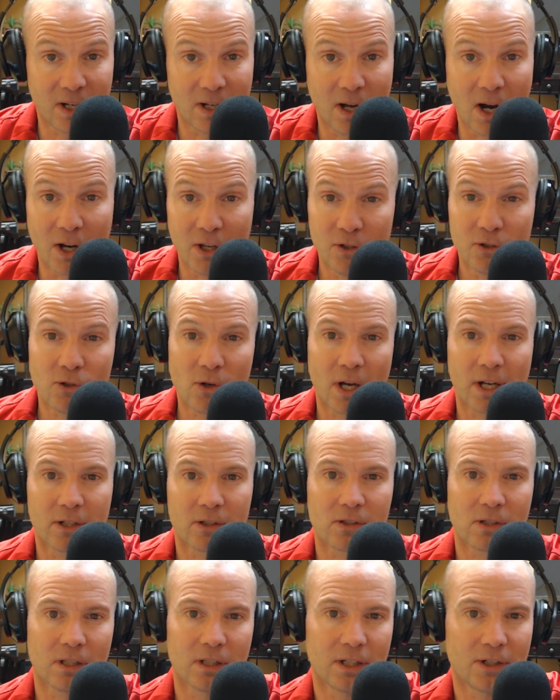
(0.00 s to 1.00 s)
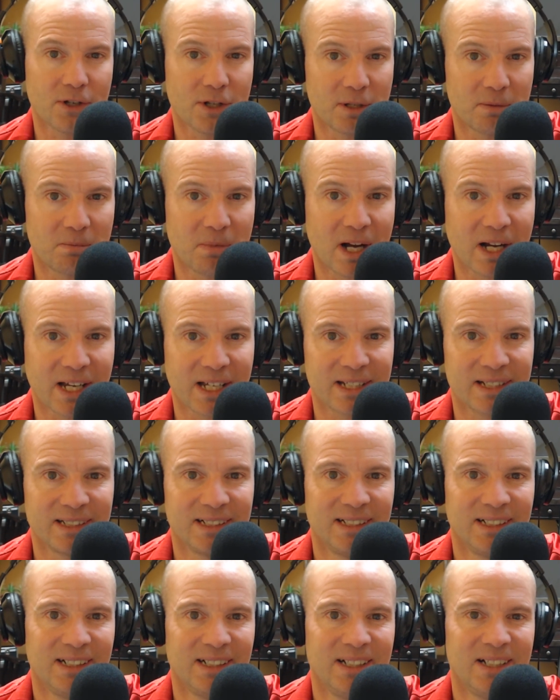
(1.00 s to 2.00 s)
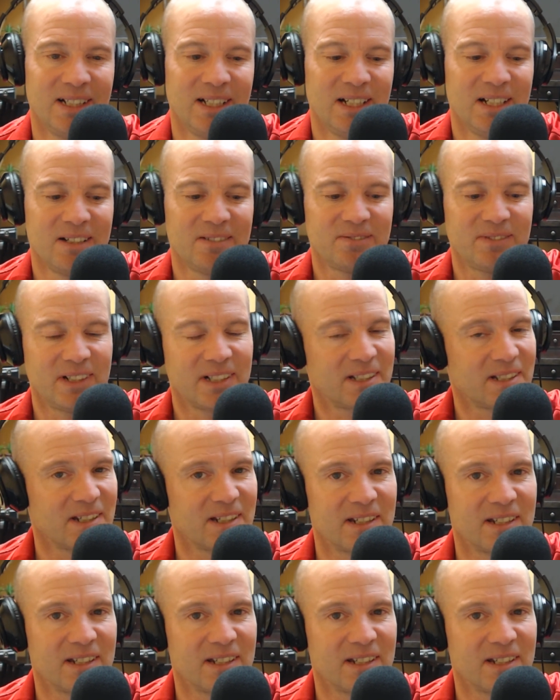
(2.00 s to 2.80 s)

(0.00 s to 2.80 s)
Are you trying to crawl out of the bucket, but